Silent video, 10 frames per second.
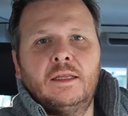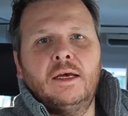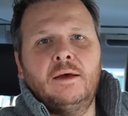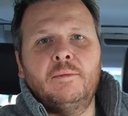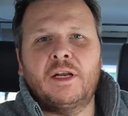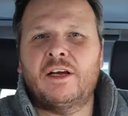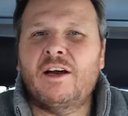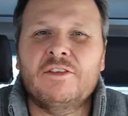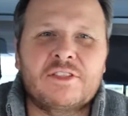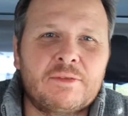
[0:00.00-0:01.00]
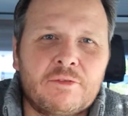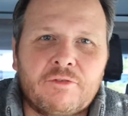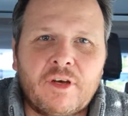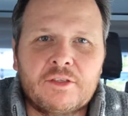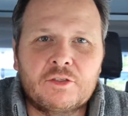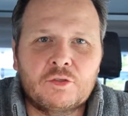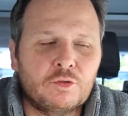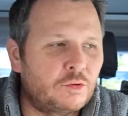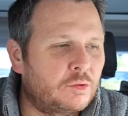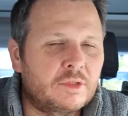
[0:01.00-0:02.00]
And I can't seem to find the
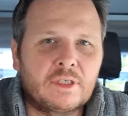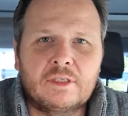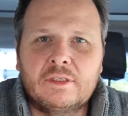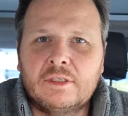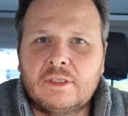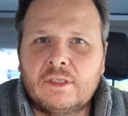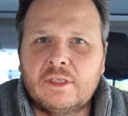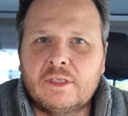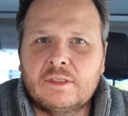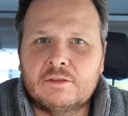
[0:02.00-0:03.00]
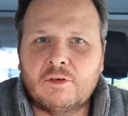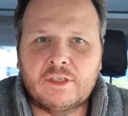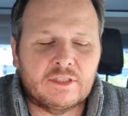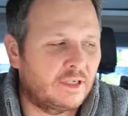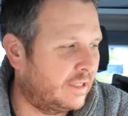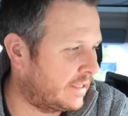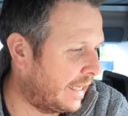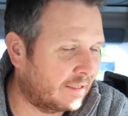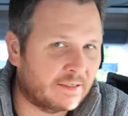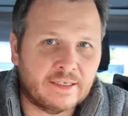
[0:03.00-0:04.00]
tool to the right size
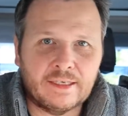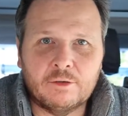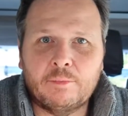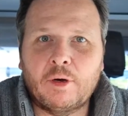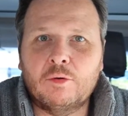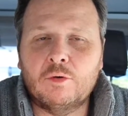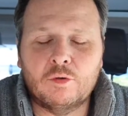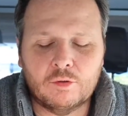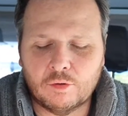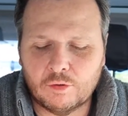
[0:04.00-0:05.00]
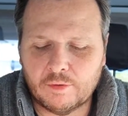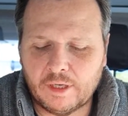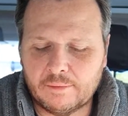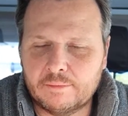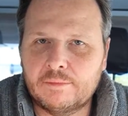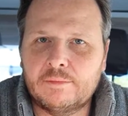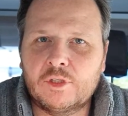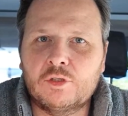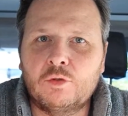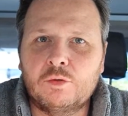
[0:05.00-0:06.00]
Allen key or bolt or a
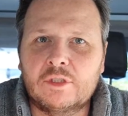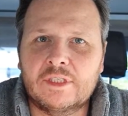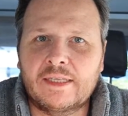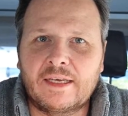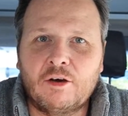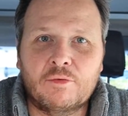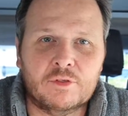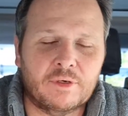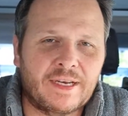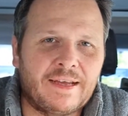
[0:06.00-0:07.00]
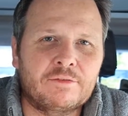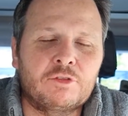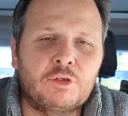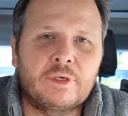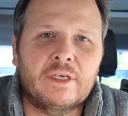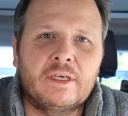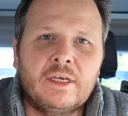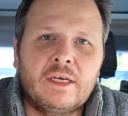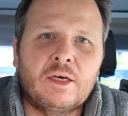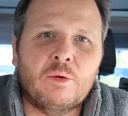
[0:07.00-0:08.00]
tool to take that off, so I'm going to have to do it
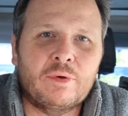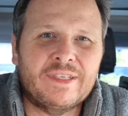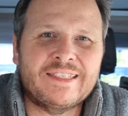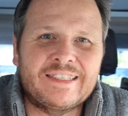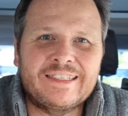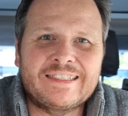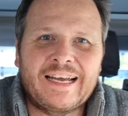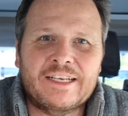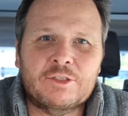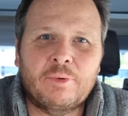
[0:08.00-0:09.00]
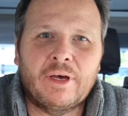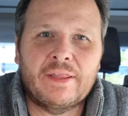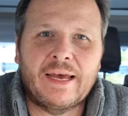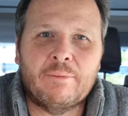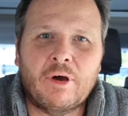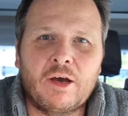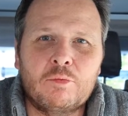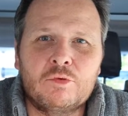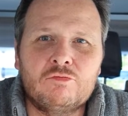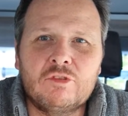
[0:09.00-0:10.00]
with it still attached by that. But I
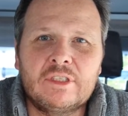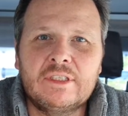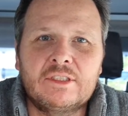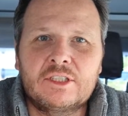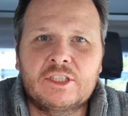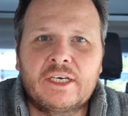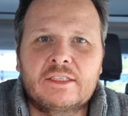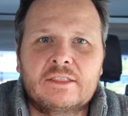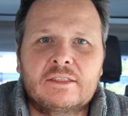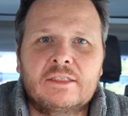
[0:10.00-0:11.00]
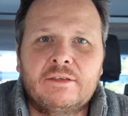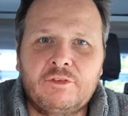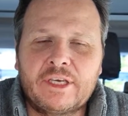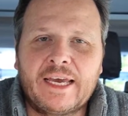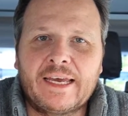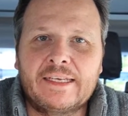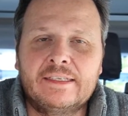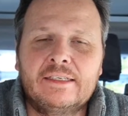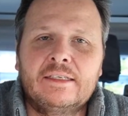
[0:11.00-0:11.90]
would really suggest, if you can,